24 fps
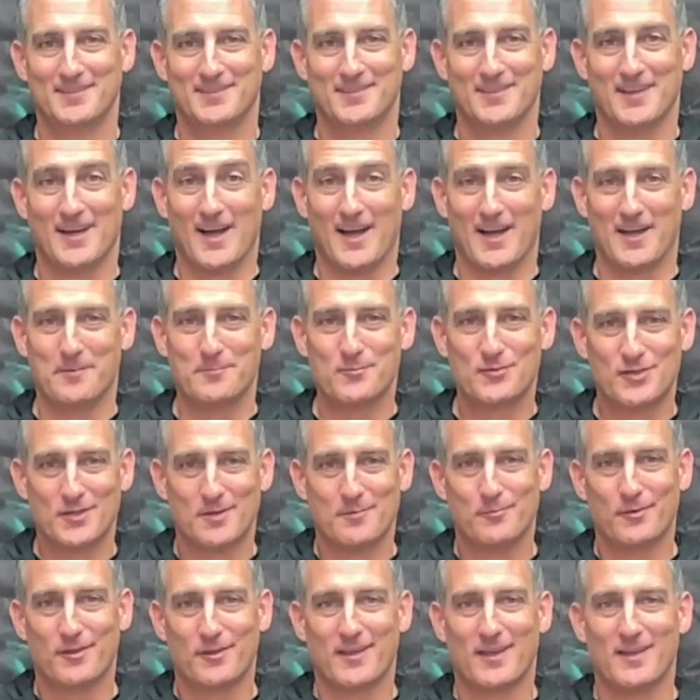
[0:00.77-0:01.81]
Hi, I'm
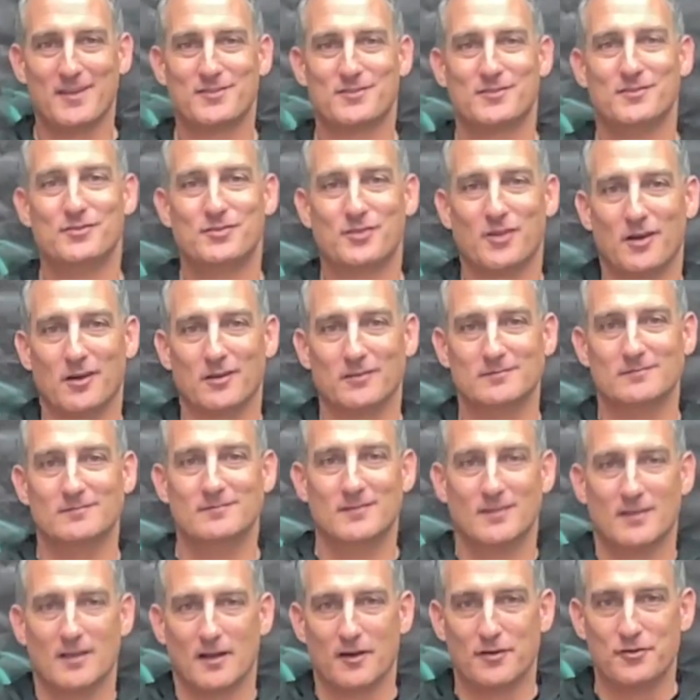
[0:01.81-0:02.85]
Jim with Aged Charred.
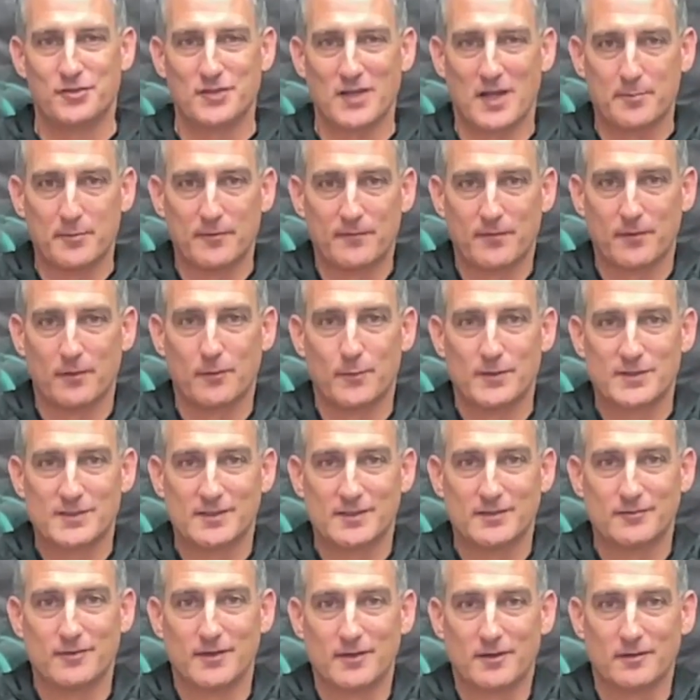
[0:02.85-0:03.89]
Are you shopping for a
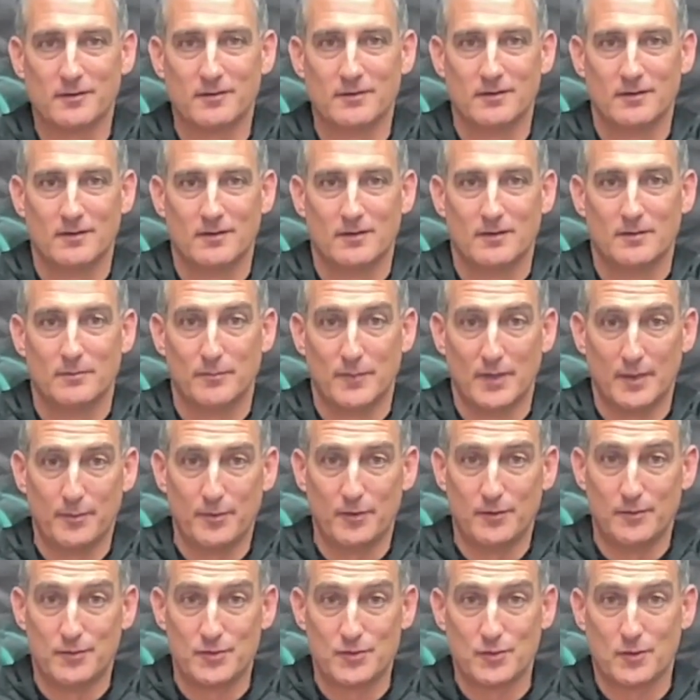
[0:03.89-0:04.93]
whiskey drinker? Maybe
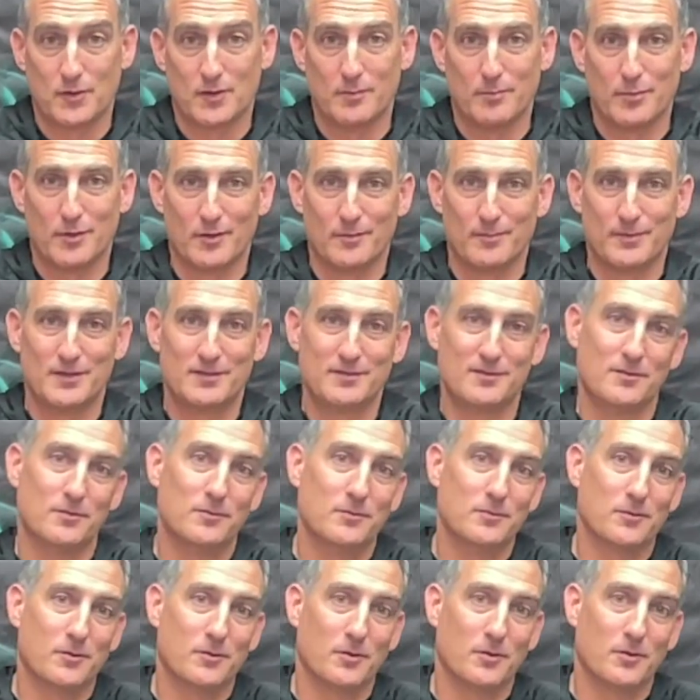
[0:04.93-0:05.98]
you enjoy a bourbon
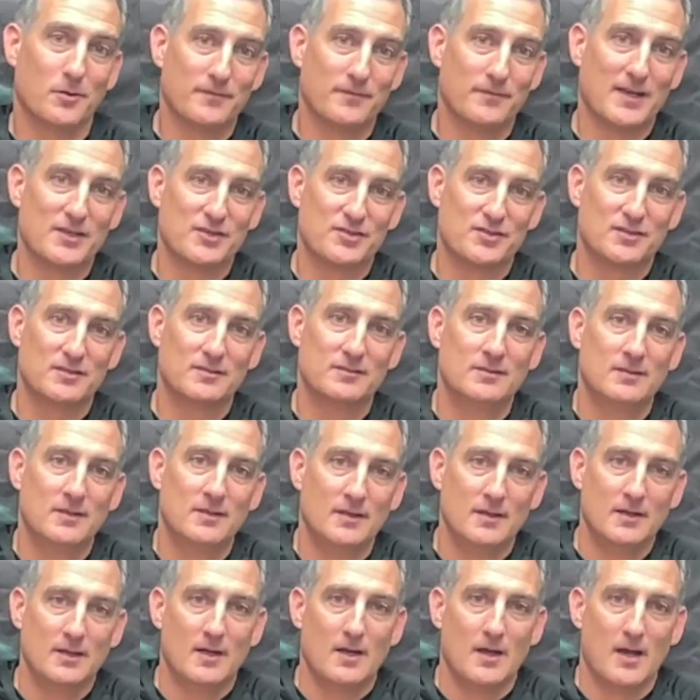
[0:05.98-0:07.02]
or old fashioned.
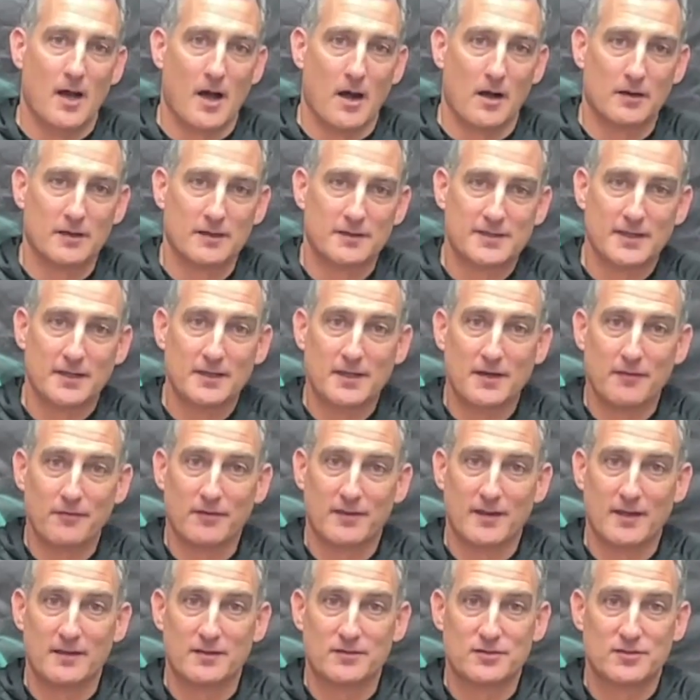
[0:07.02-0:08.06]
I'm going to tell you everything
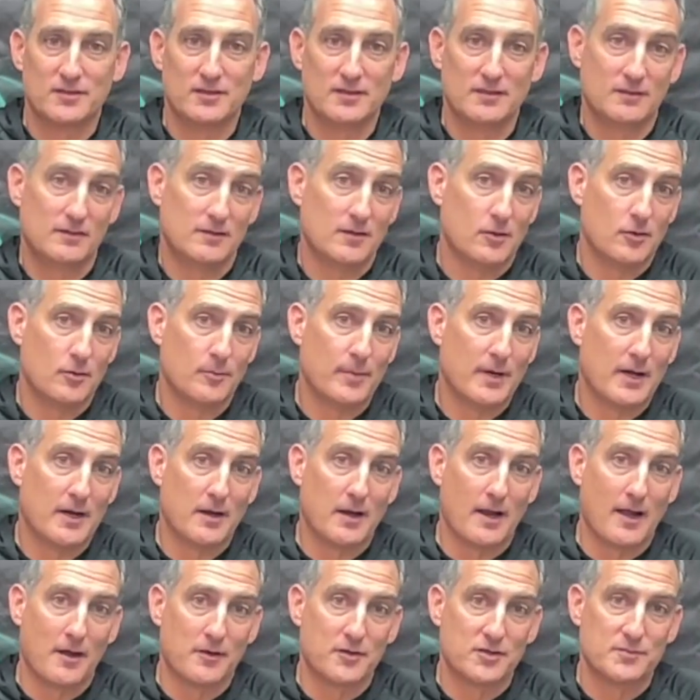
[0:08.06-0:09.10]
that you need to know about
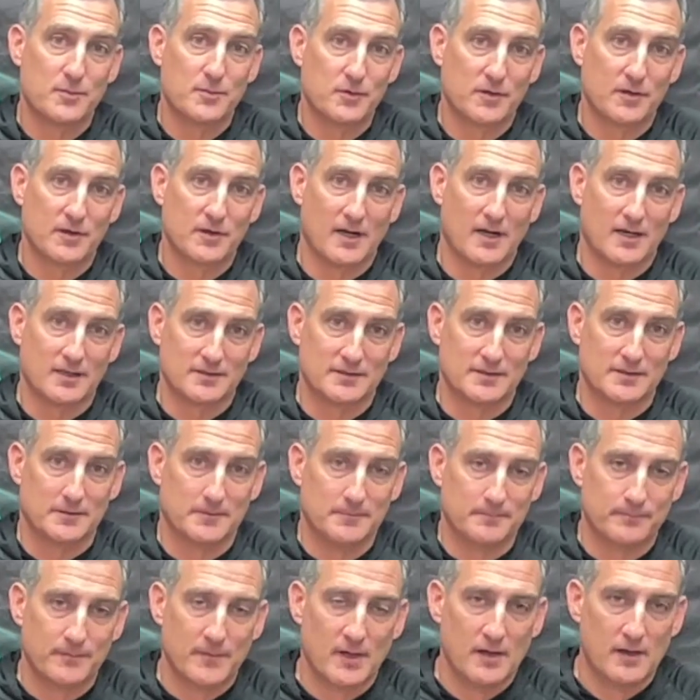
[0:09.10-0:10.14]
how to smoke a cocktail.
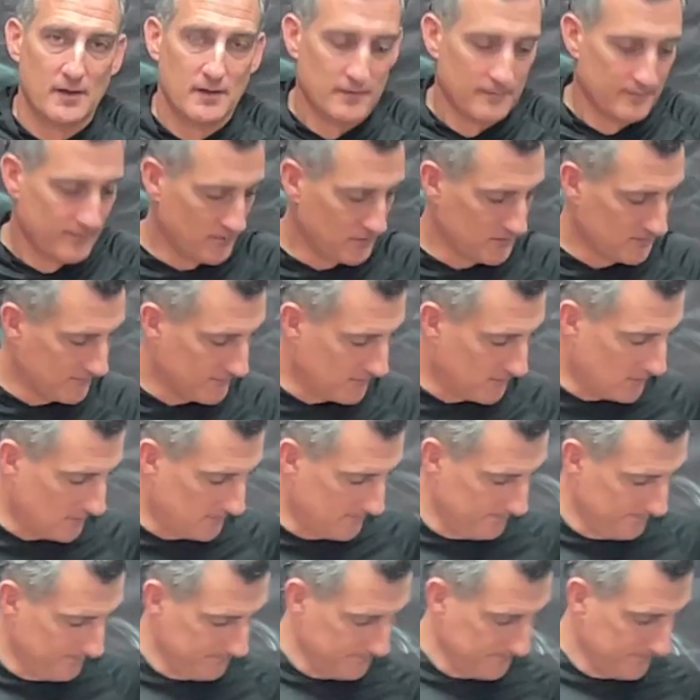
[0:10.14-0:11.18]
First of
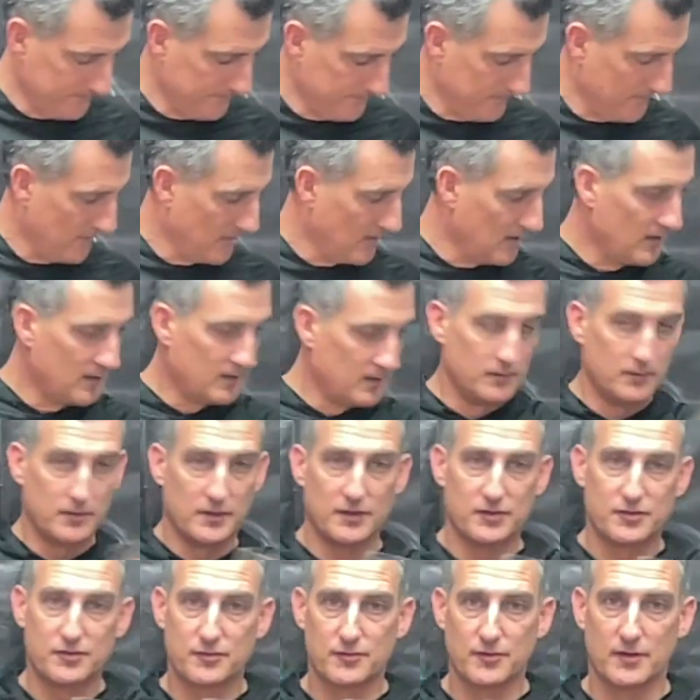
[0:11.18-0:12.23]
all, you get
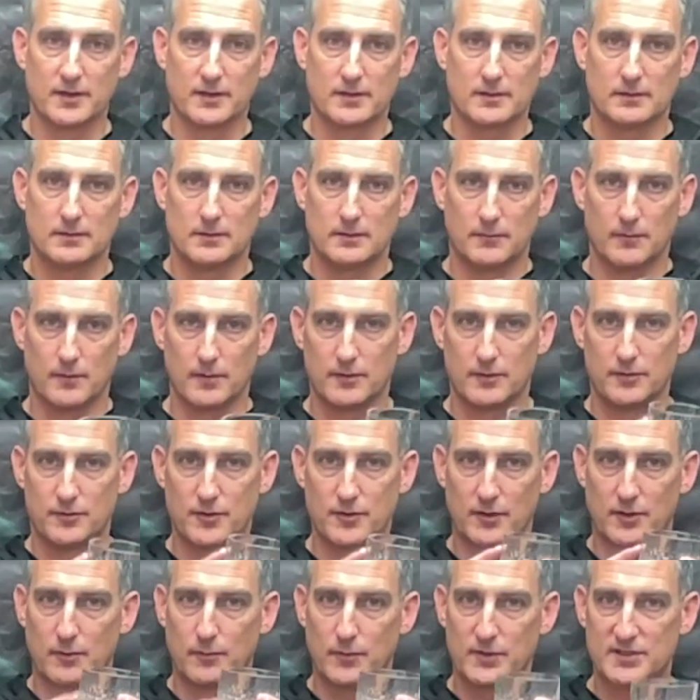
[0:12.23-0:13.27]
your drink, whether you drink
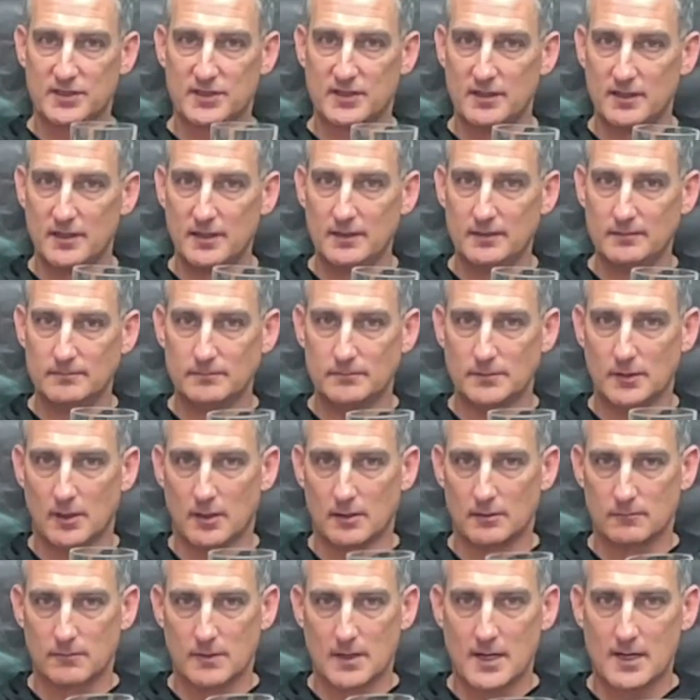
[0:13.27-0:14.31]
your whiskey neat, on the
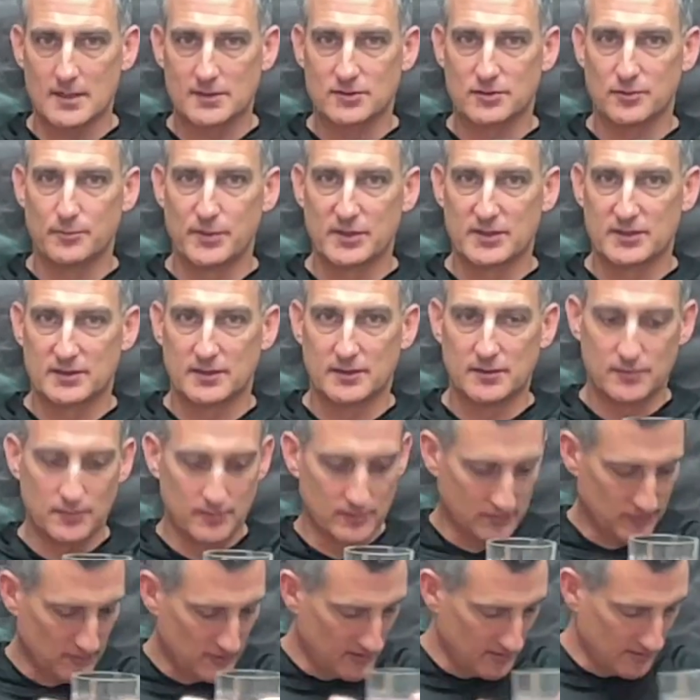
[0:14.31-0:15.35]
rocks, or mixed into a
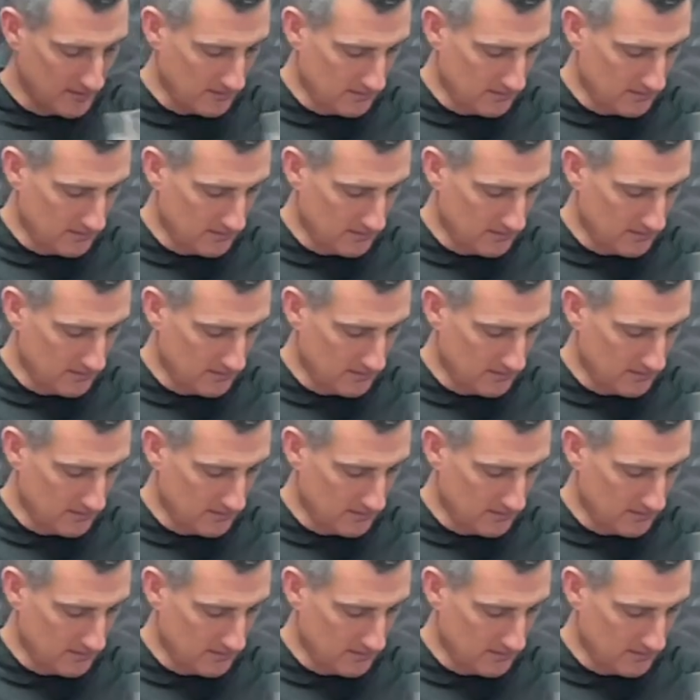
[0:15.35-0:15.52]
drink.